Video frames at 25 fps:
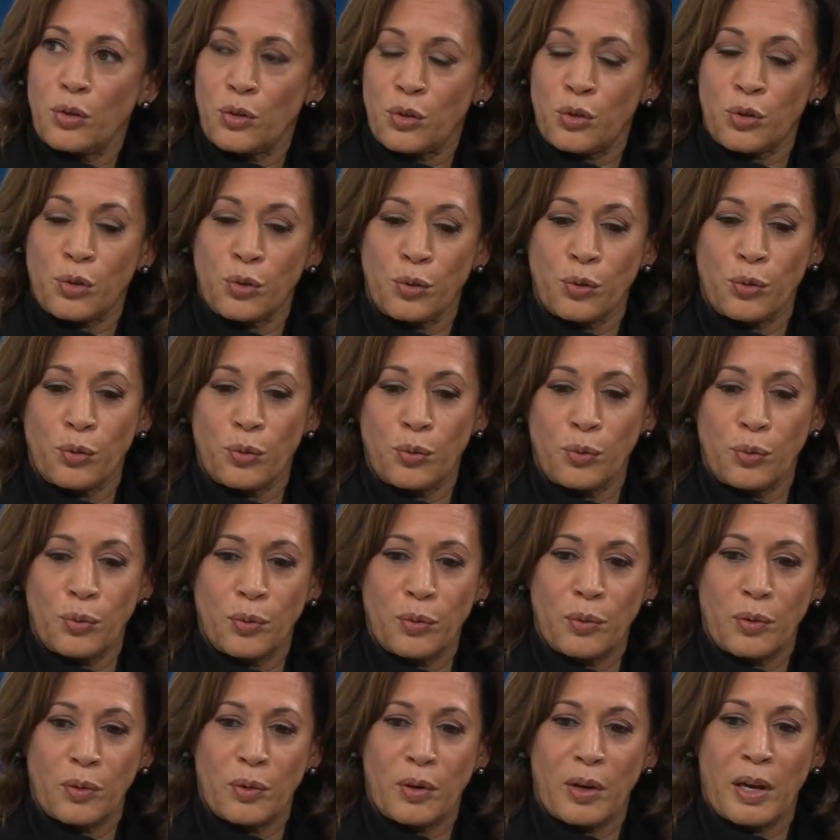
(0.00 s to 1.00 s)
to
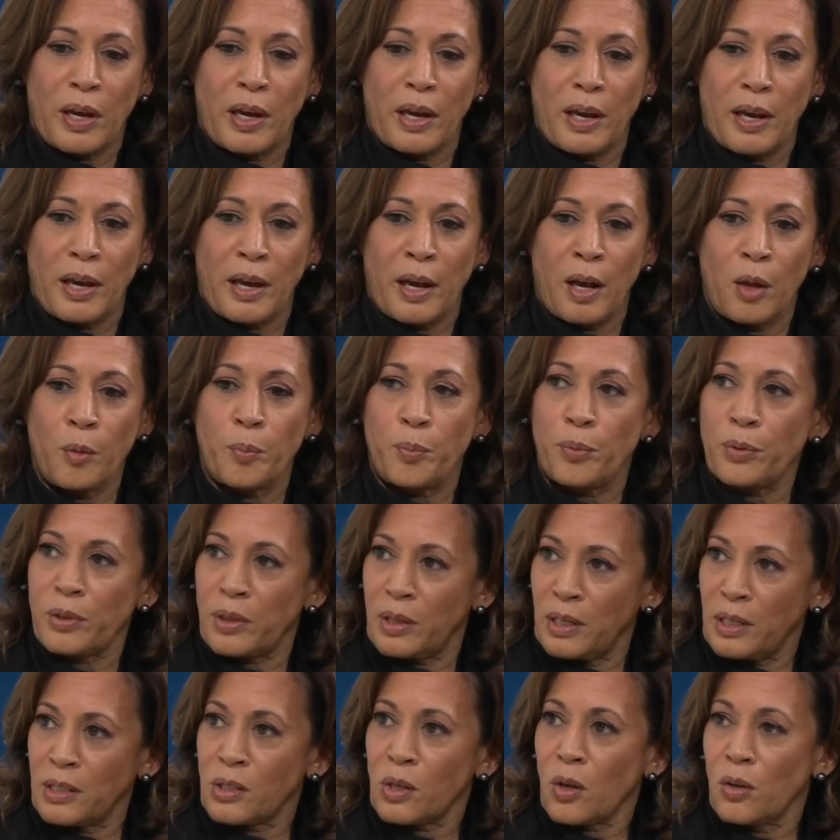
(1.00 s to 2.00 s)
help with
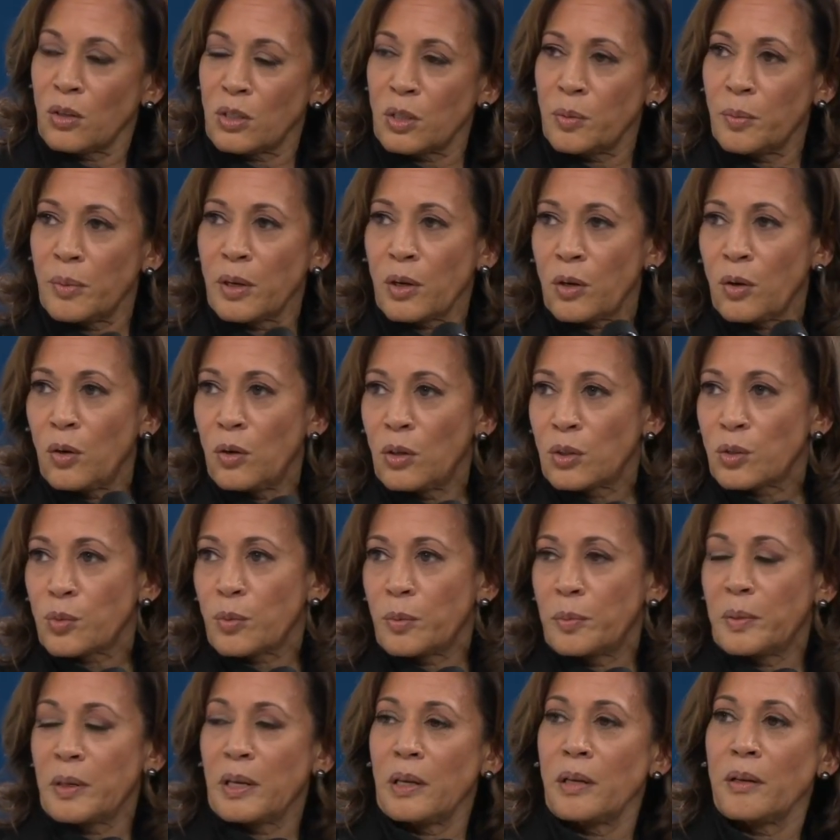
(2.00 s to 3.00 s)
these ultimate goals will
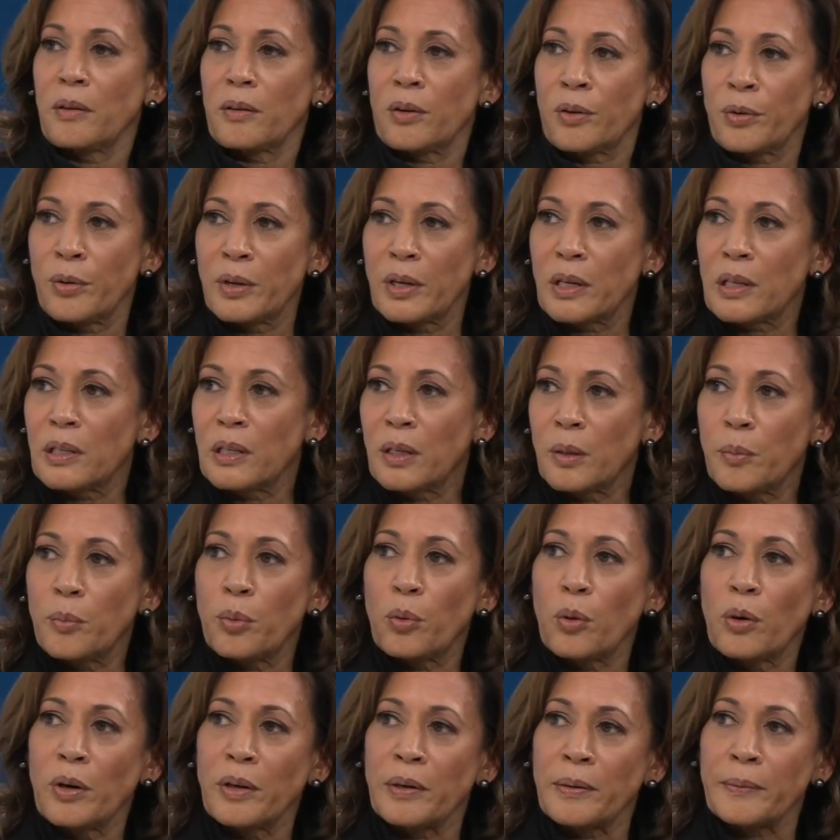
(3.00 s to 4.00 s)
be critically
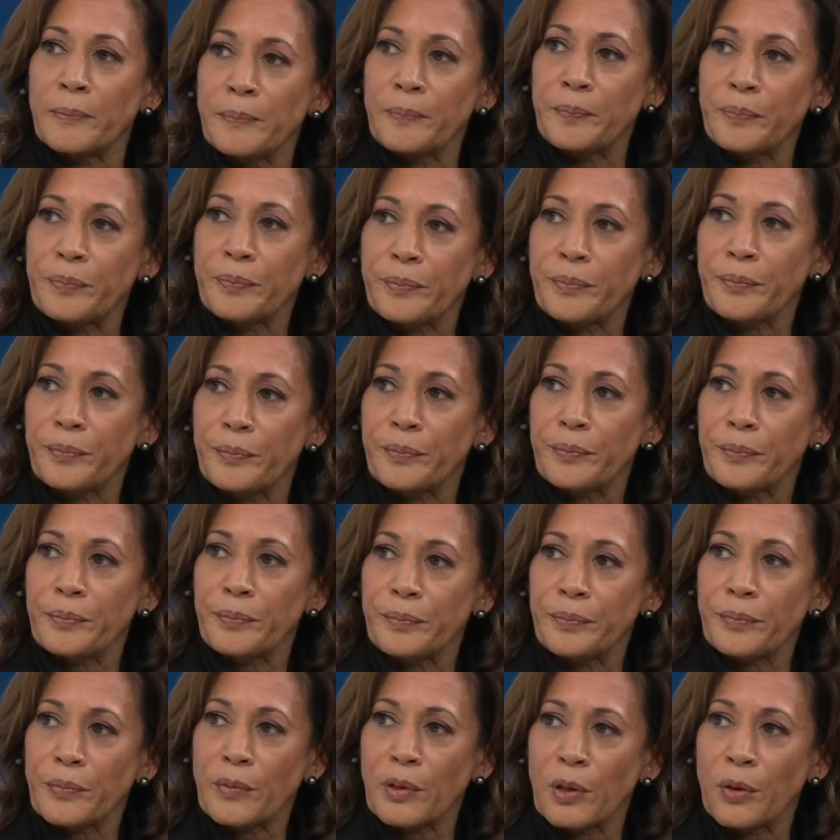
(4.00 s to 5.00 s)
important.
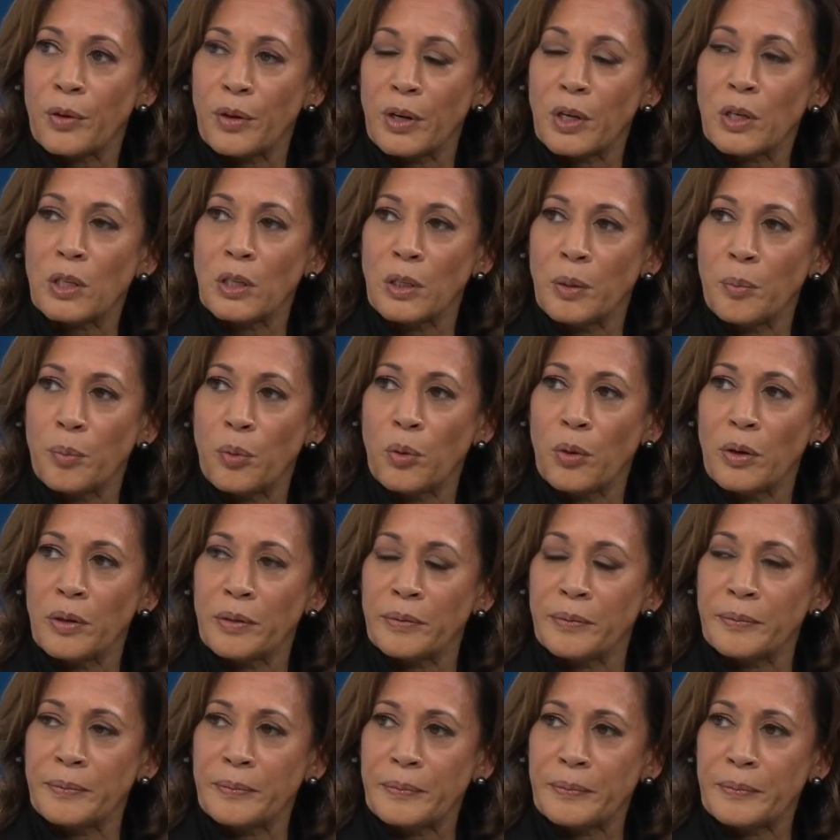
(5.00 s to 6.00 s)
Critically important.